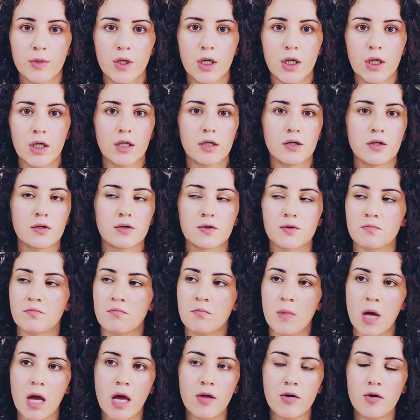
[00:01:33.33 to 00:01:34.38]
It doesn't
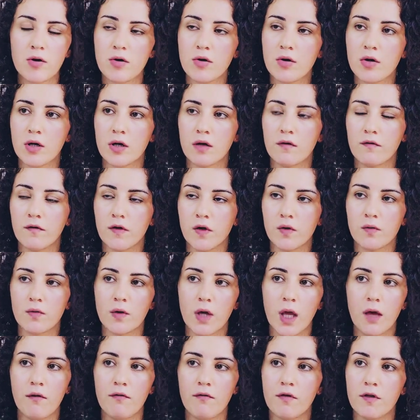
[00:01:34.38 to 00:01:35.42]
matter if you
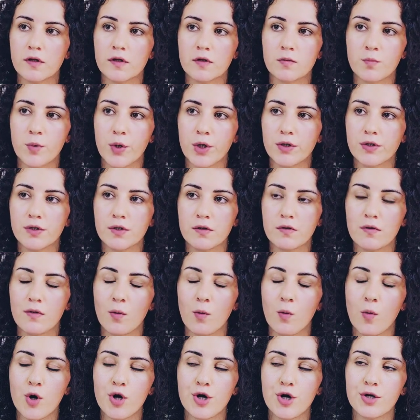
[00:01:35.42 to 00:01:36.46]
give this person the
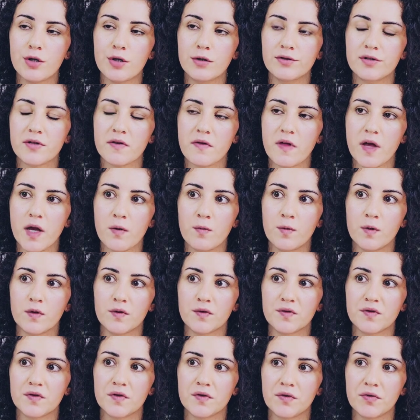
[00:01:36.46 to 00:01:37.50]
world, they
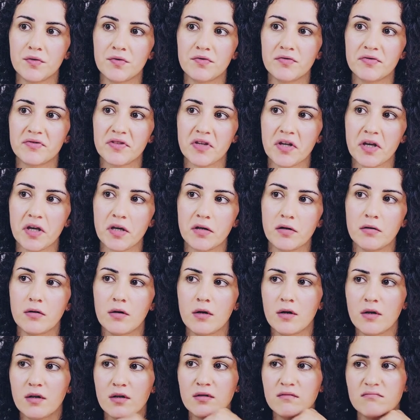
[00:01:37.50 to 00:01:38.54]
will still say,
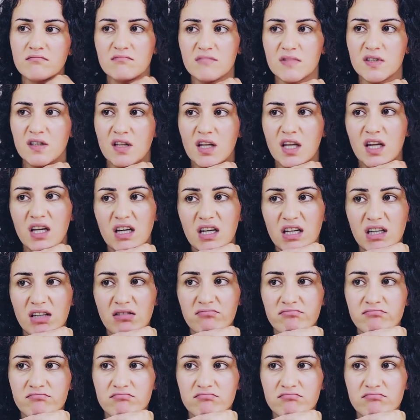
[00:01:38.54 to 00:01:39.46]
is that it?